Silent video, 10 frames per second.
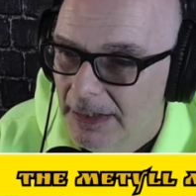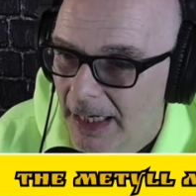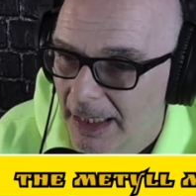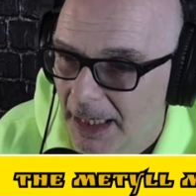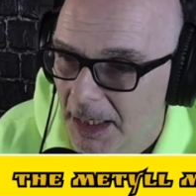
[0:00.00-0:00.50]

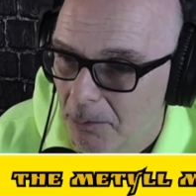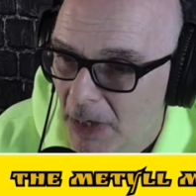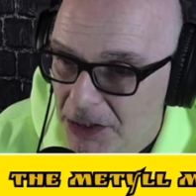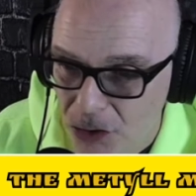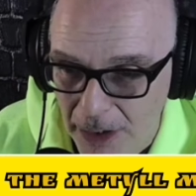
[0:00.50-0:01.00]

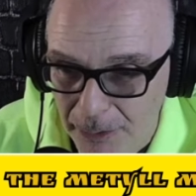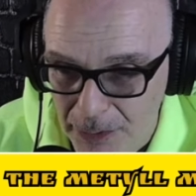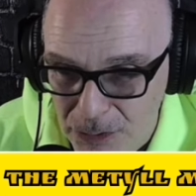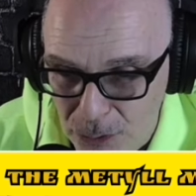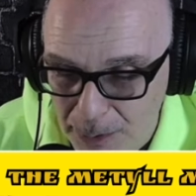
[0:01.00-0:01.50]
My genre
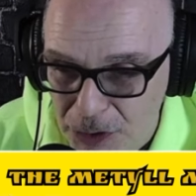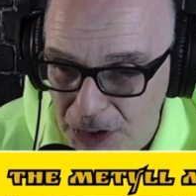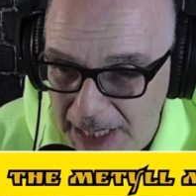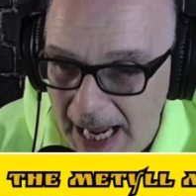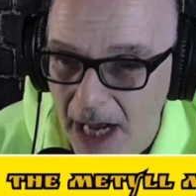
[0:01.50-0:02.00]

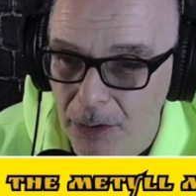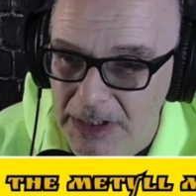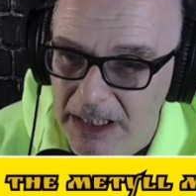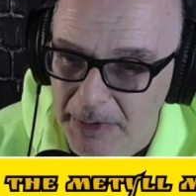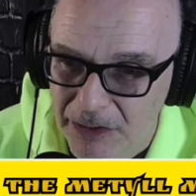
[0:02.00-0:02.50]
description now,
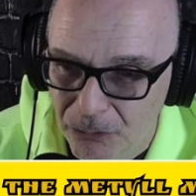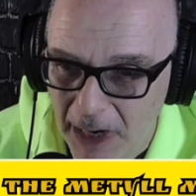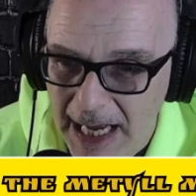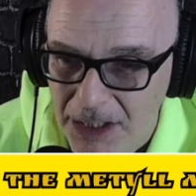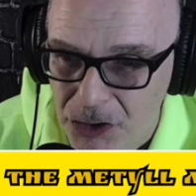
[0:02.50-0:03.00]
it's going to be
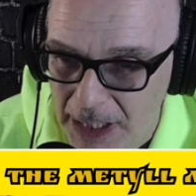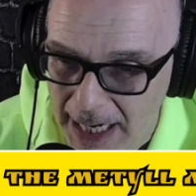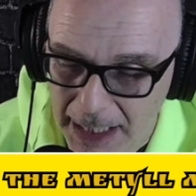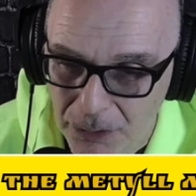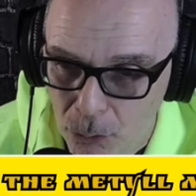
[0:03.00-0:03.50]
thrash
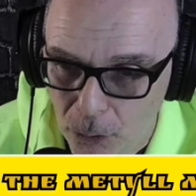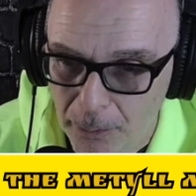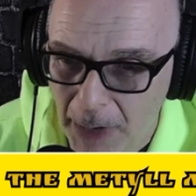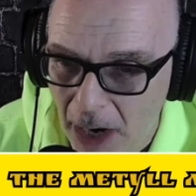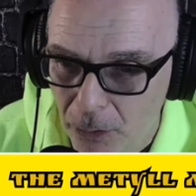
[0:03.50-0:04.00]
and
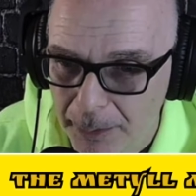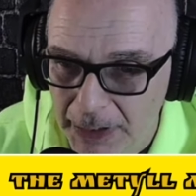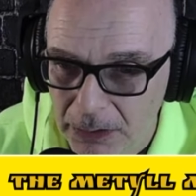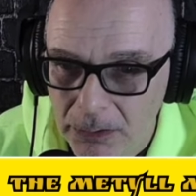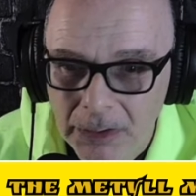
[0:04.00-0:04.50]
or power
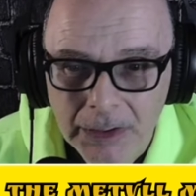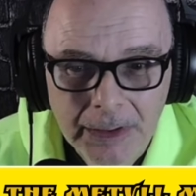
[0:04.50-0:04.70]
metal.